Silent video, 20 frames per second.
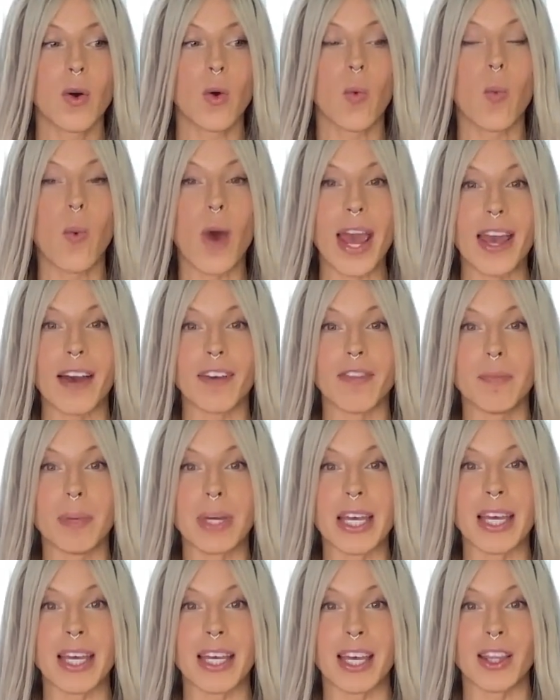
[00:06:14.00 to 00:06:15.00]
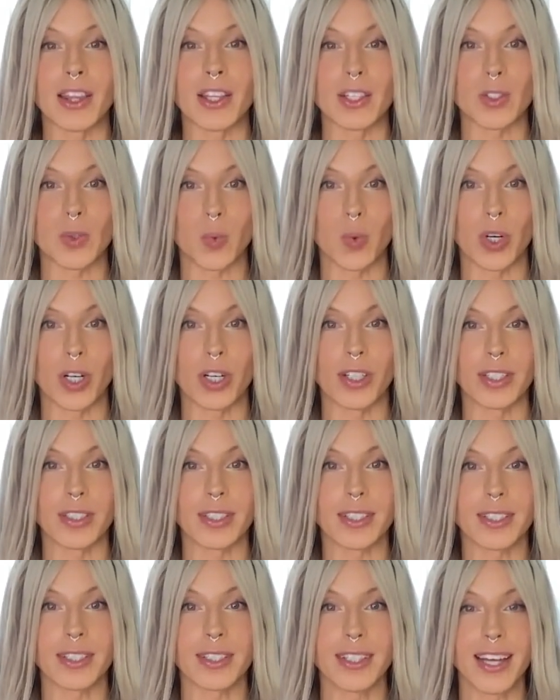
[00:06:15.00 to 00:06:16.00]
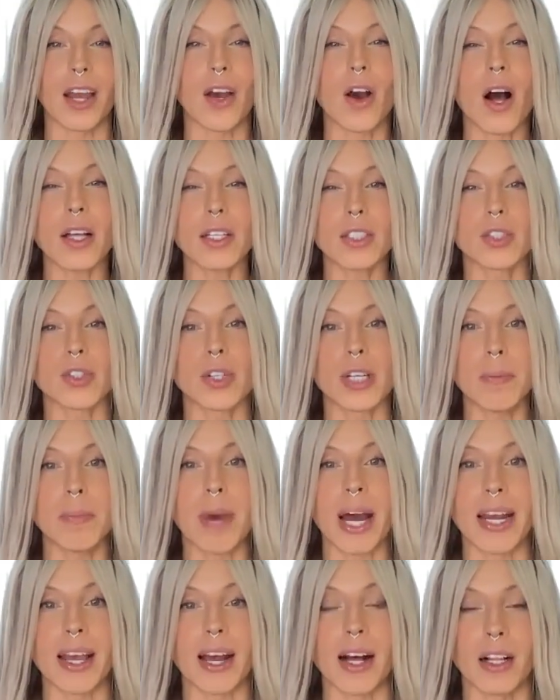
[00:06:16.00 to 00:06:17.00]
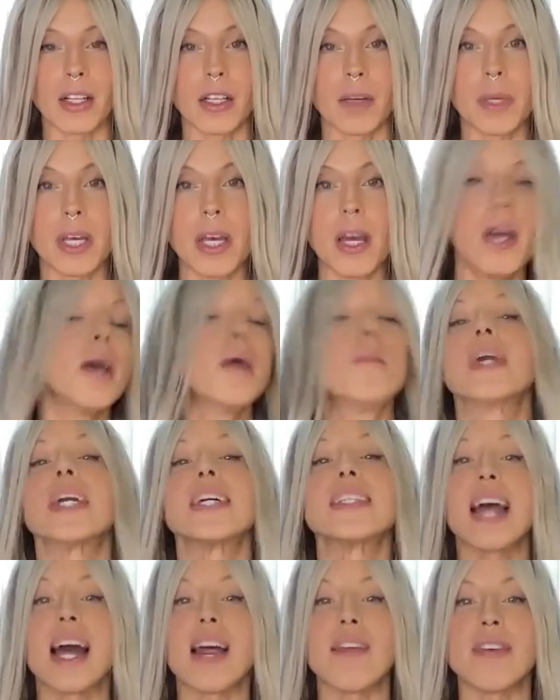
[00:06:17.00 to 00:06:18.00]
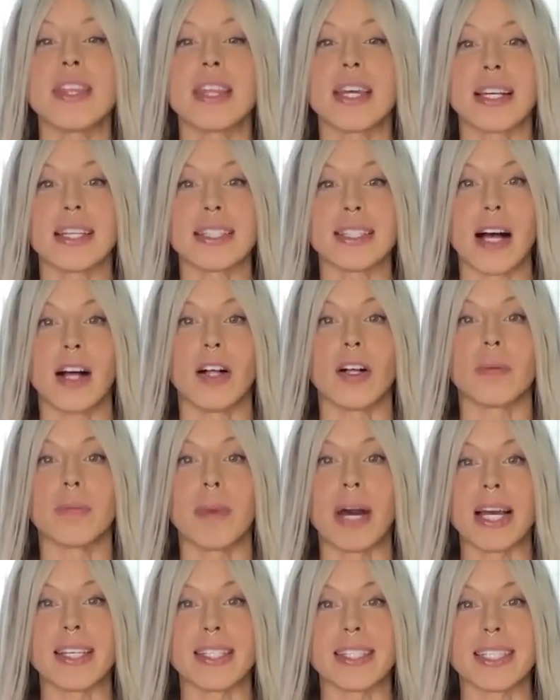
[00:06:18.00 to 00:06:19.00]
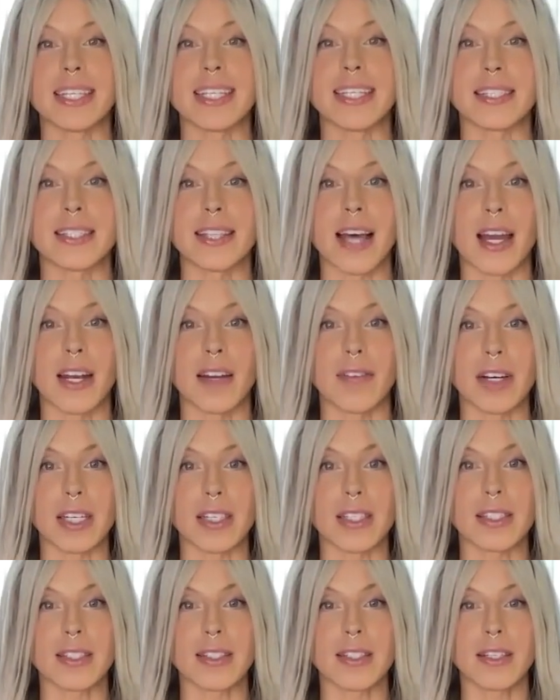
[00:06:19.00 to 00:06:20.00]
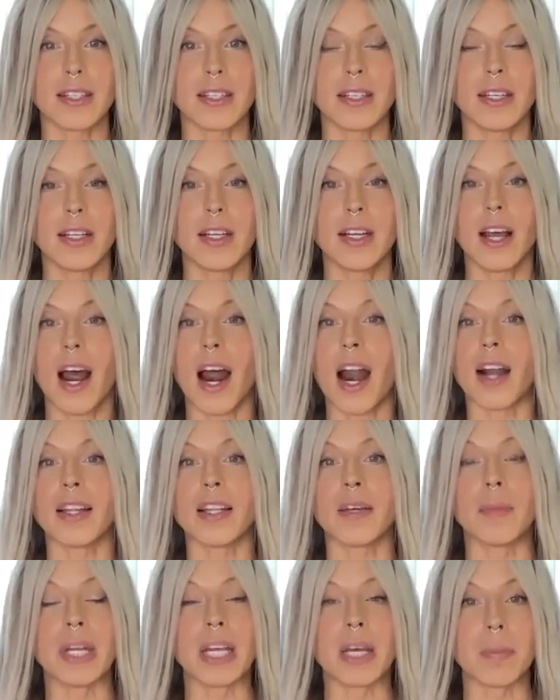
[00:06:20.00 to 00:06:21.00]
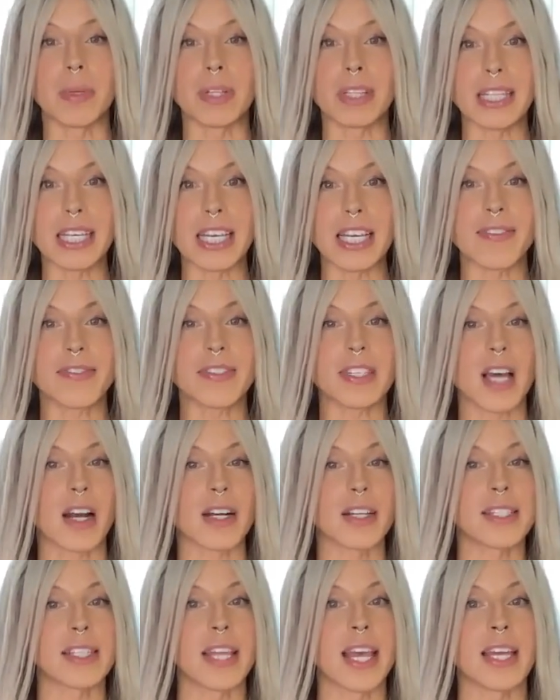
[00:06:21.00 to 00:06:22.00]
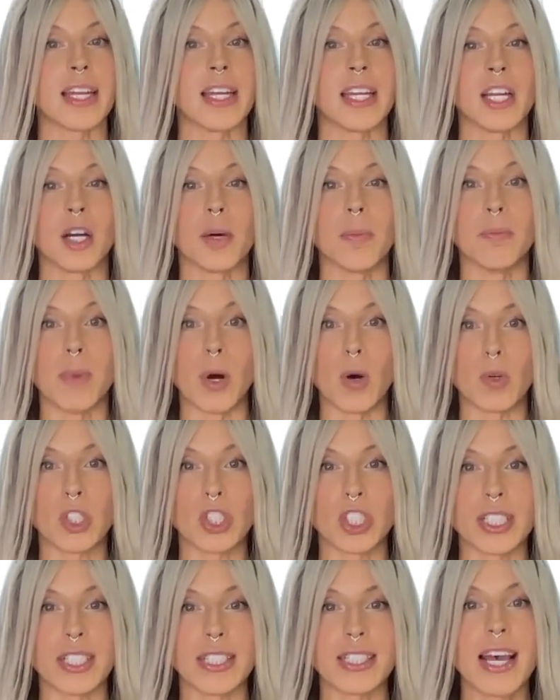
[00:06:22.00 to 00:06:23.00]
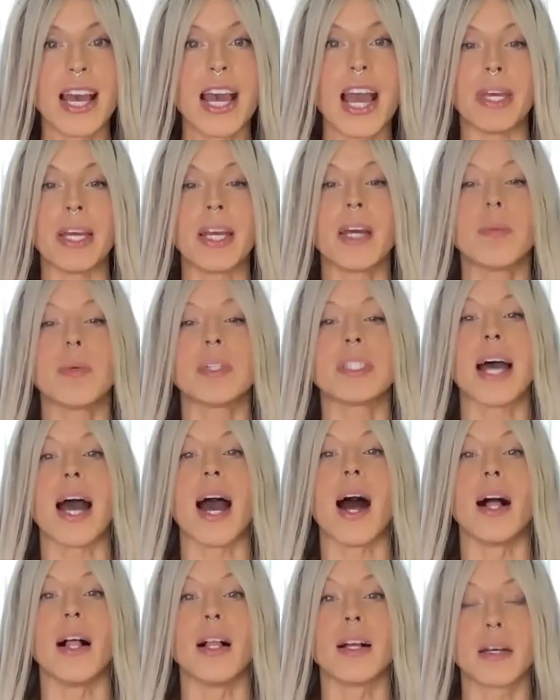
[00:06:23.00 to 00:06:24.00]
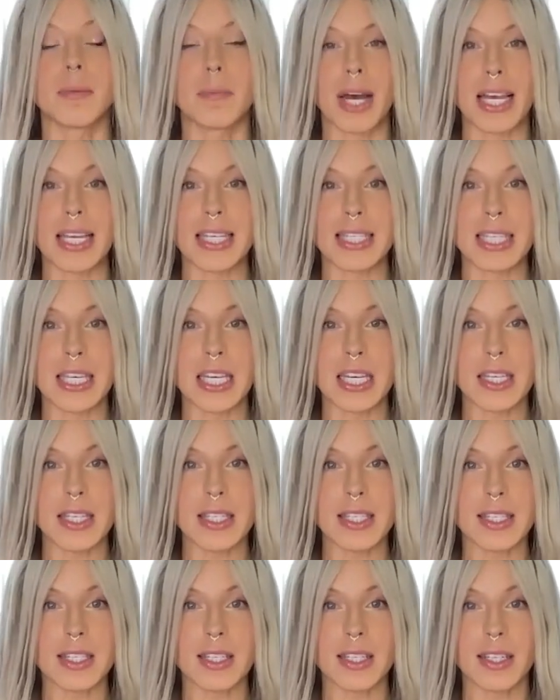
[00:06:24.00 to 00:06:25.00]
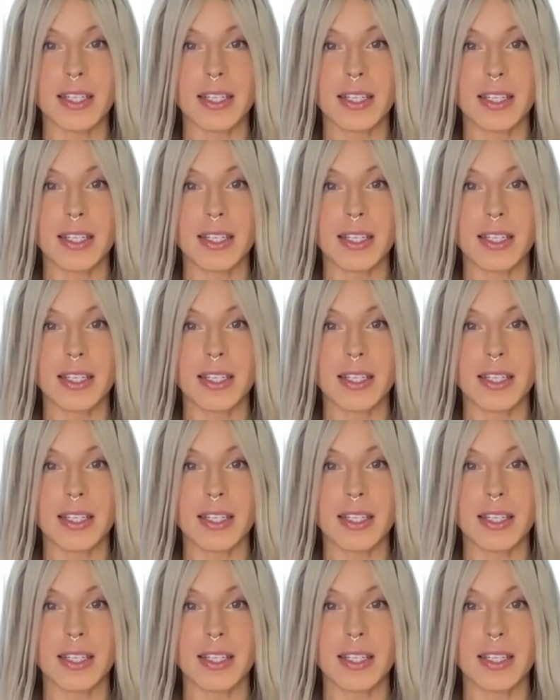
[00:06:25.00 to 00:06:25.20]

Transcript: way of being in this world. I call it Dream Body Alchemy because everything is alchemized inside of us. Our limiting beliefs, our stagnant emotions, being able to alchemize these